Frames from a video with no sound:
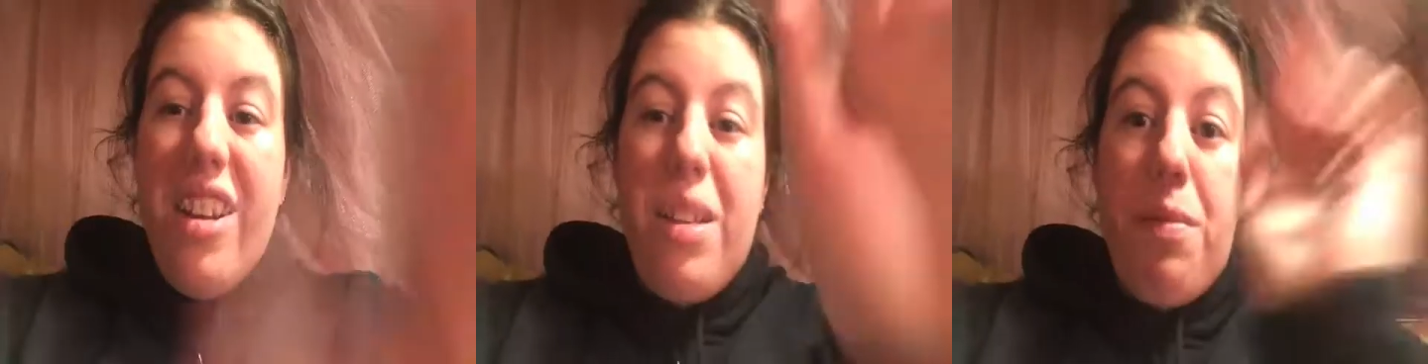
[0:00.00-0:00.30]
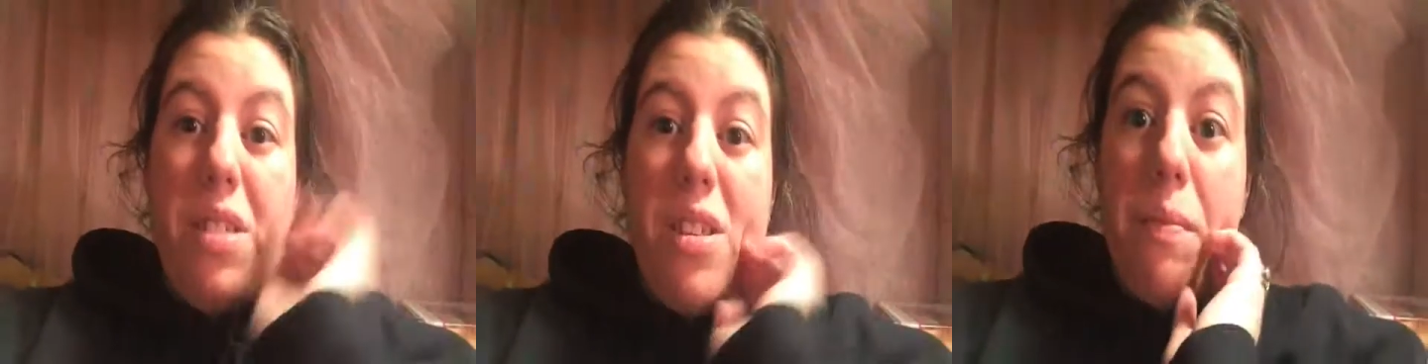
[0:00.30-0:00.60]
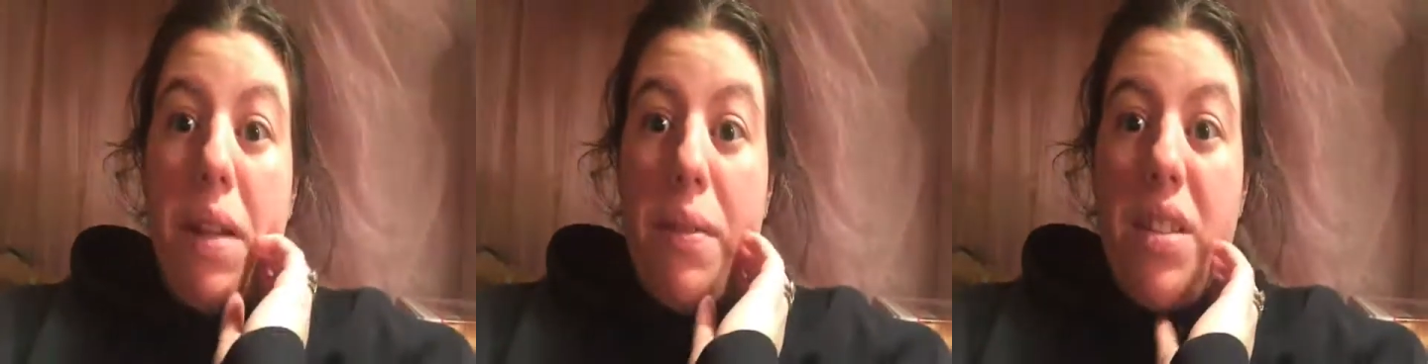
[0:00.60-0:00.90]
Alright,
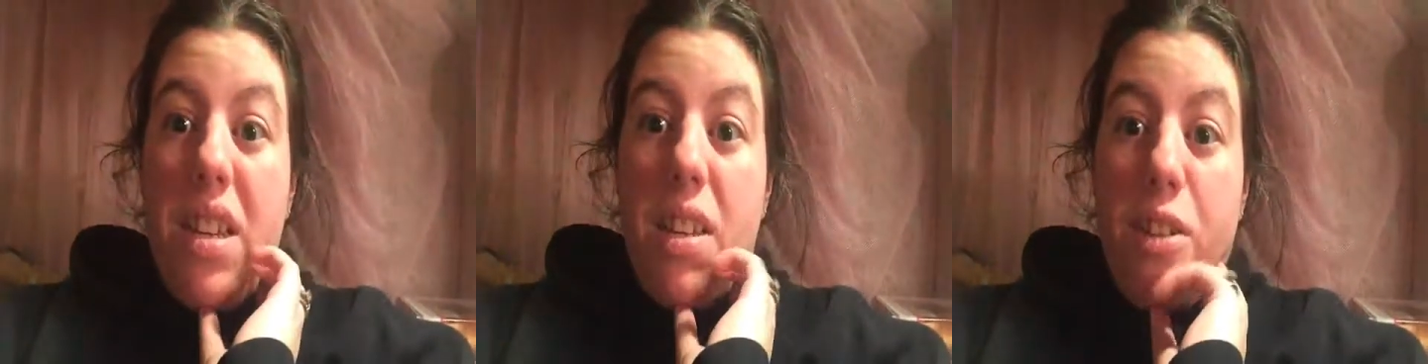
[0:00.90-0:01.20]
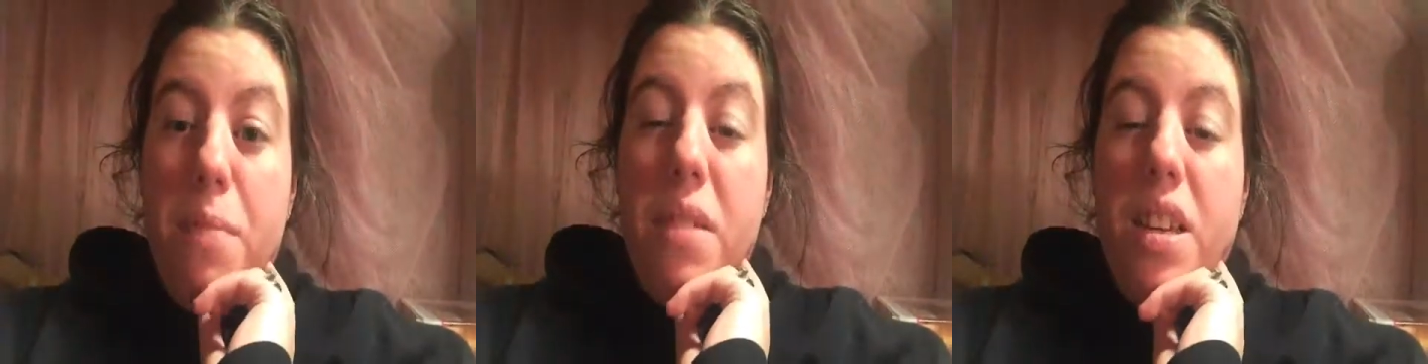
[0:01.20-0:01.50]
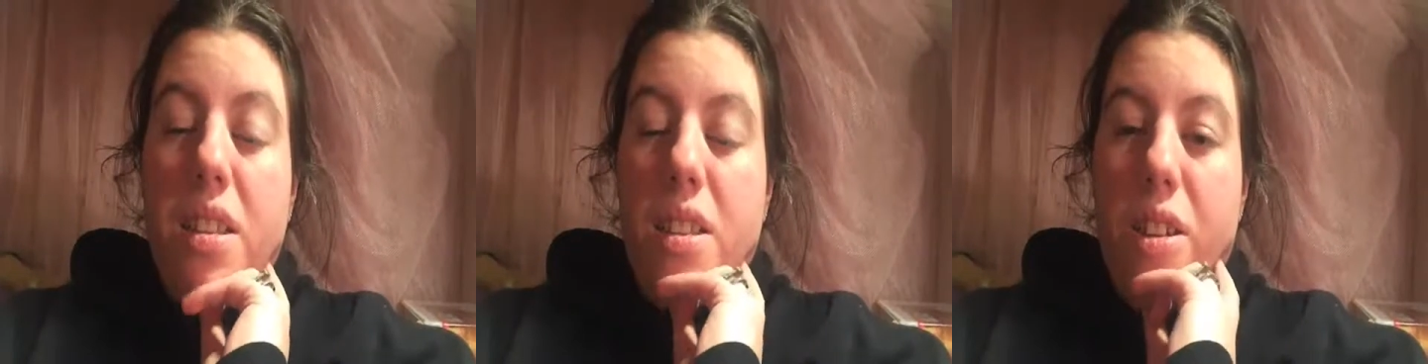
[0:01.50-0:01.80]
so I'm back with another
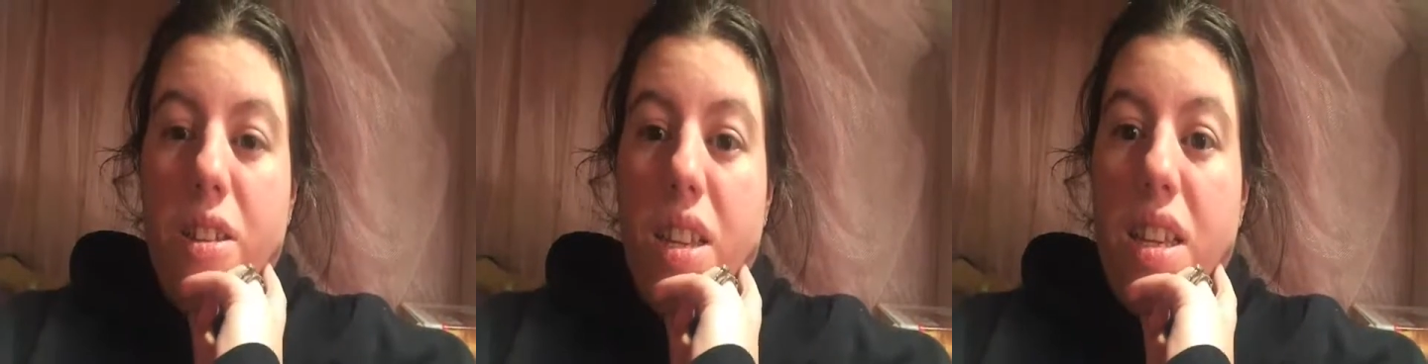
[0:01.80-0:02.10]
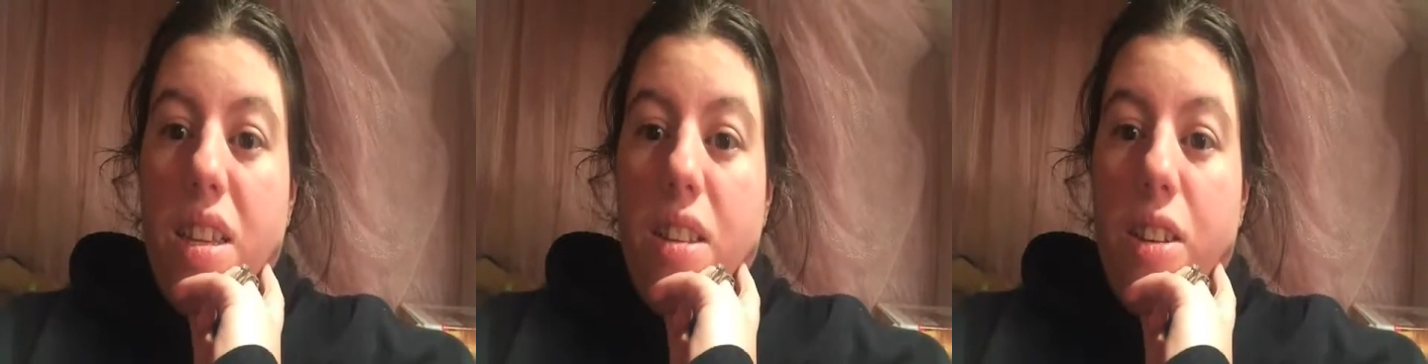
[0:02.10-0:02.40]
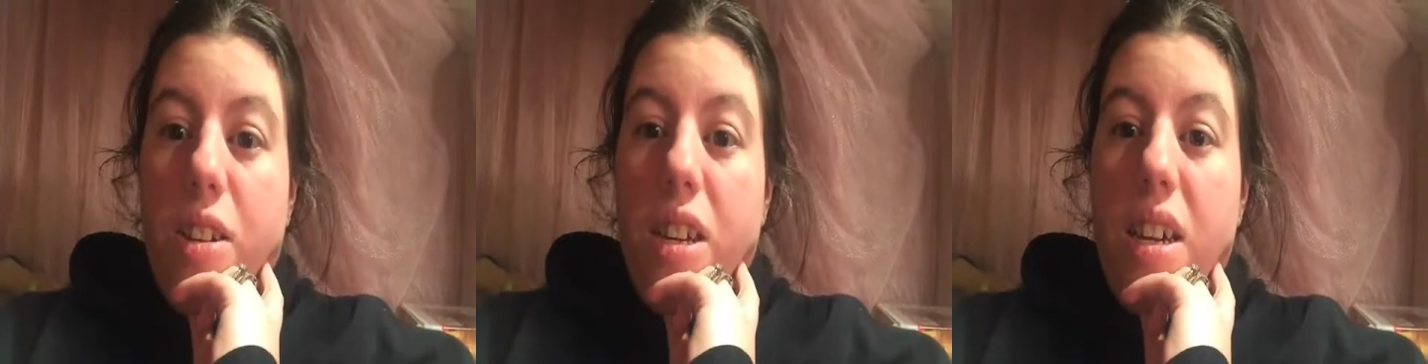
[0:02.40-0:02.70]
update. It's currently
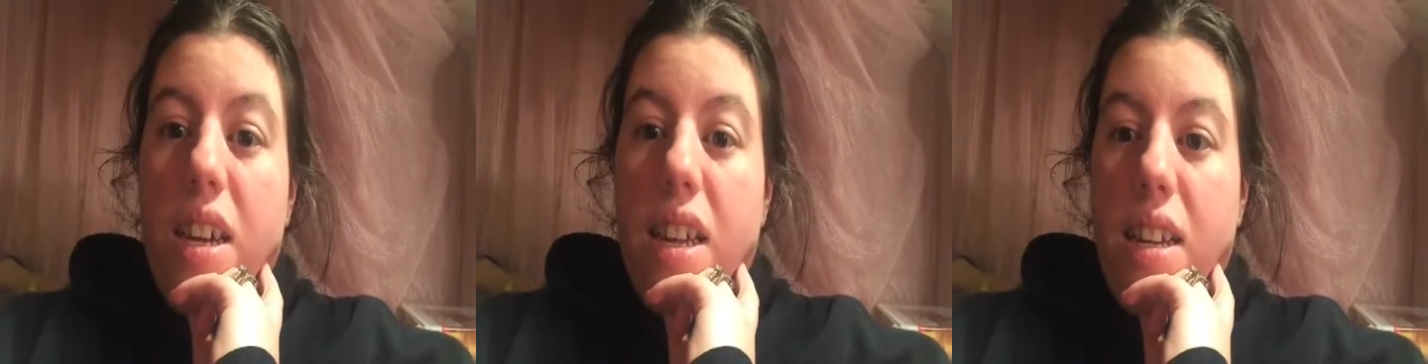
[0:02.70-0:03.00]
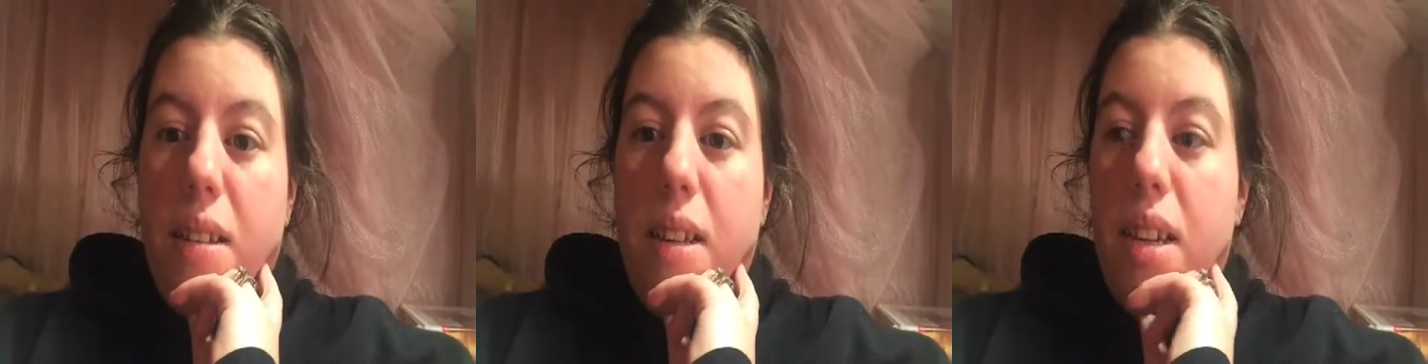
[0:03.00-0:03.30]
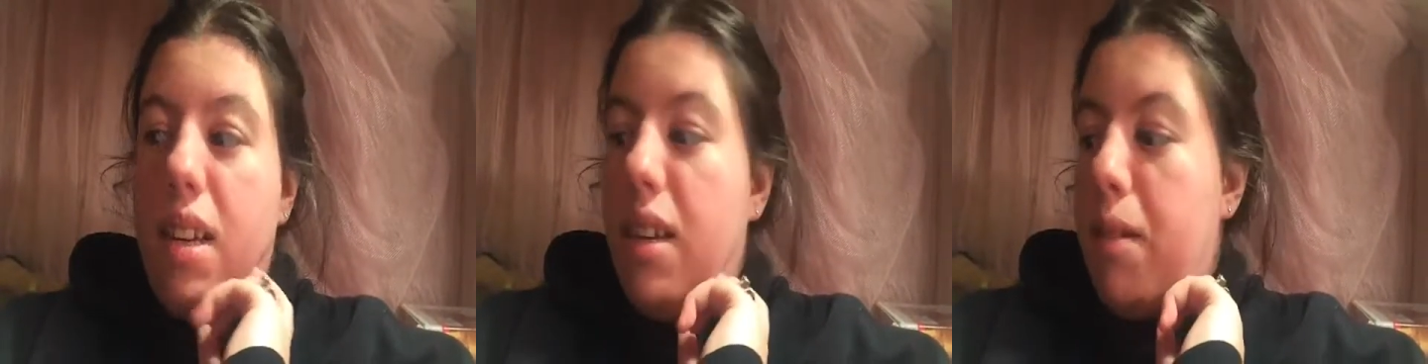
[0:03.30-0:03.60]
ten thirty, and
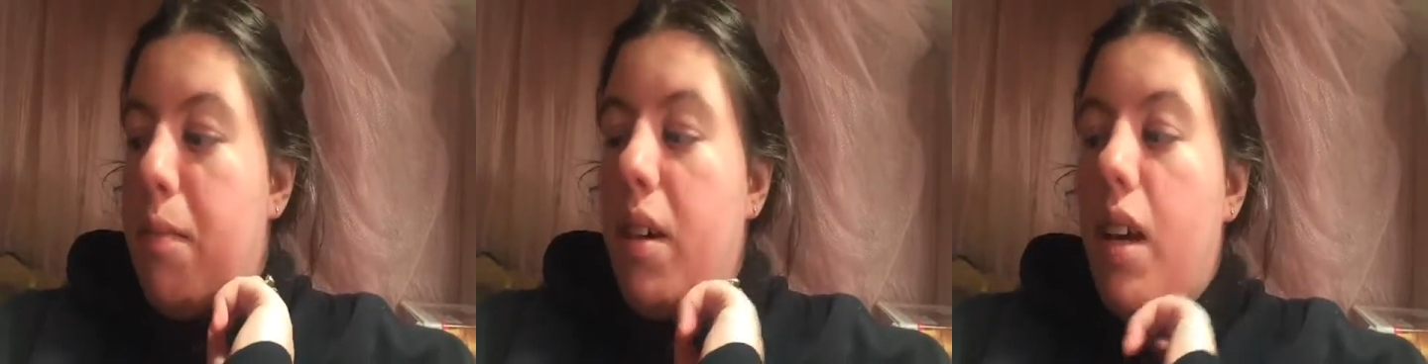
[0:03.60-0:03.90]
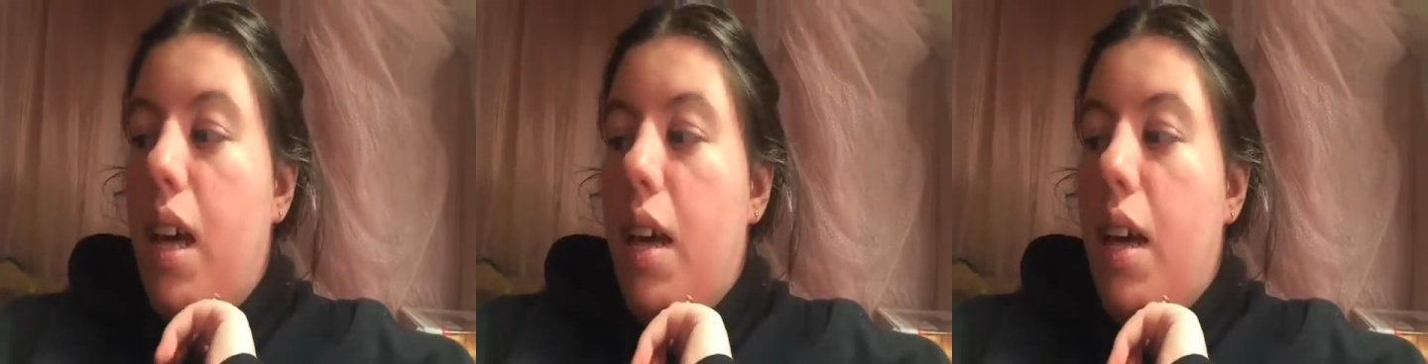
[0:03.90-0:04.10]
I am